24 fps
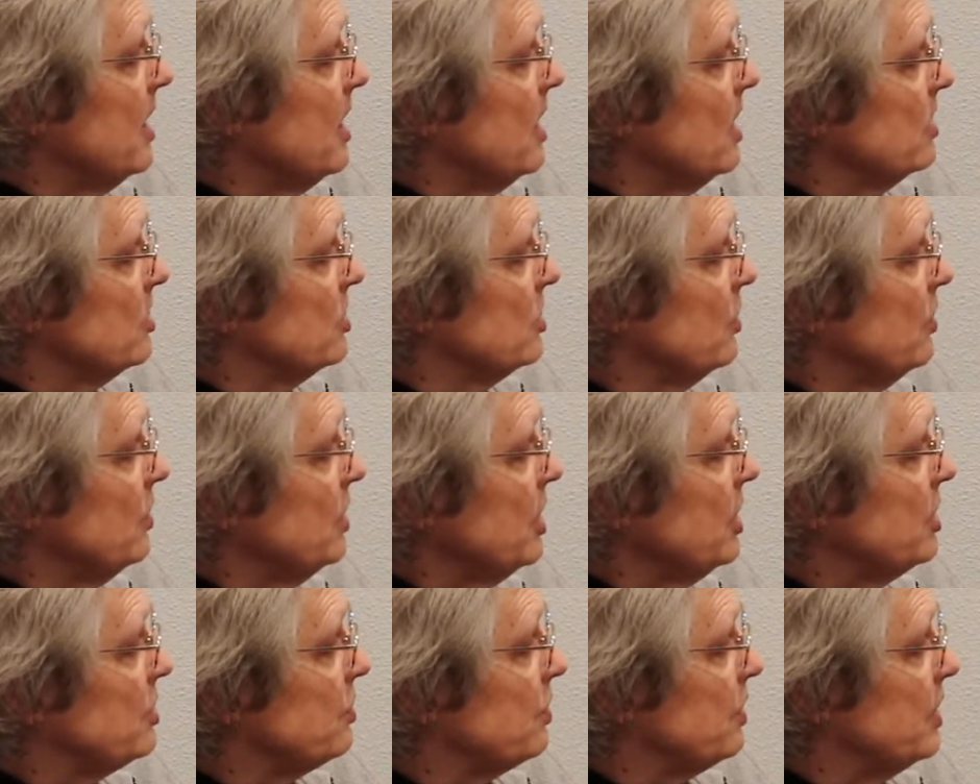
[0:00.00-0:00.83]
Soon
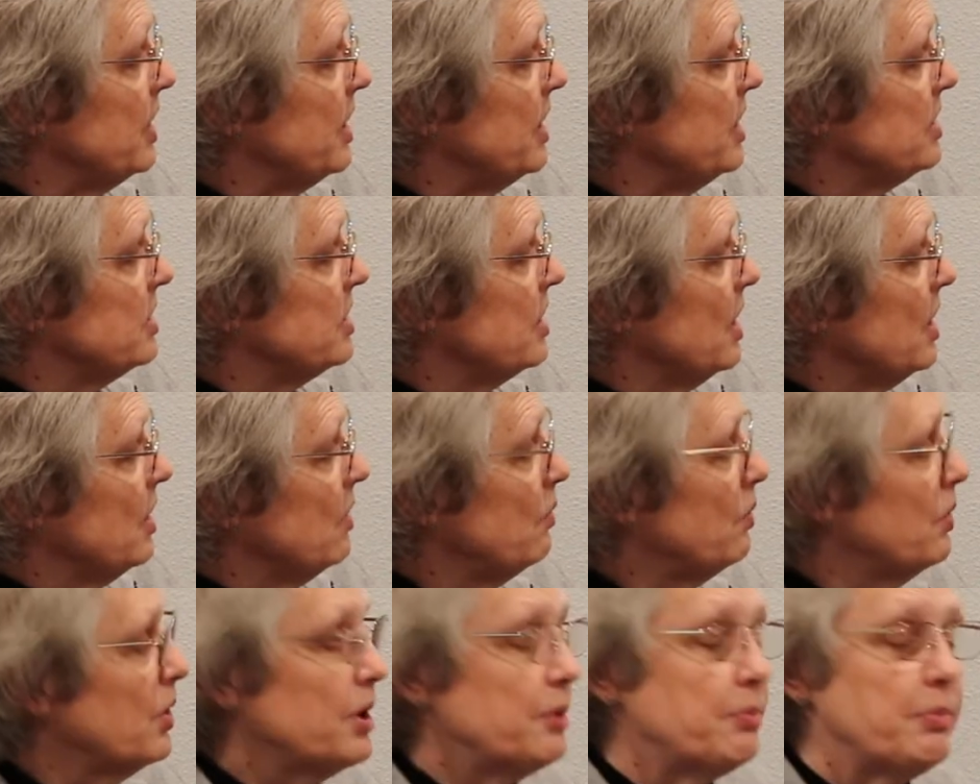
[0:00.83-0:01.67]
the trees
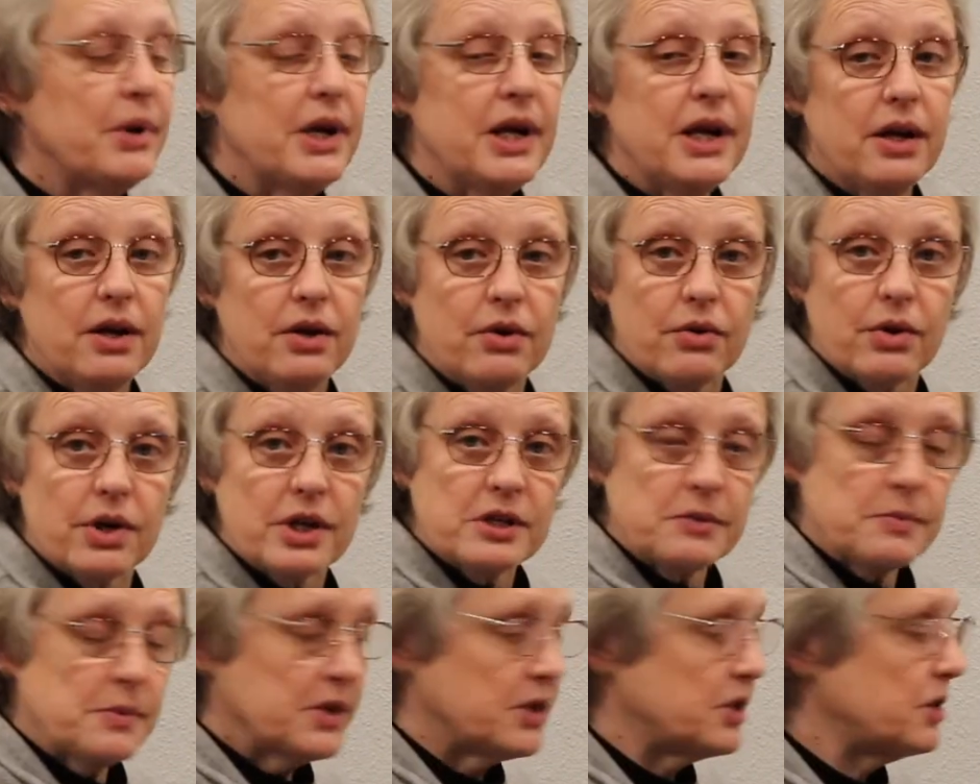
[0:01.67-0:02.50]
would be
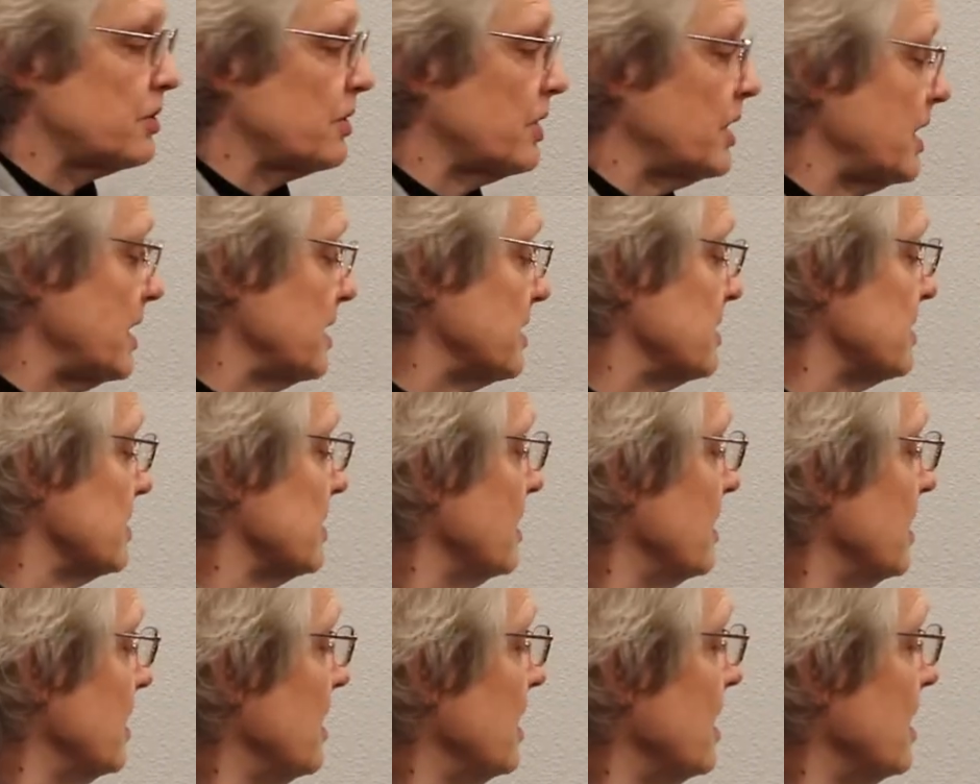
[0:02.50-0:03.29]
Christmas trees.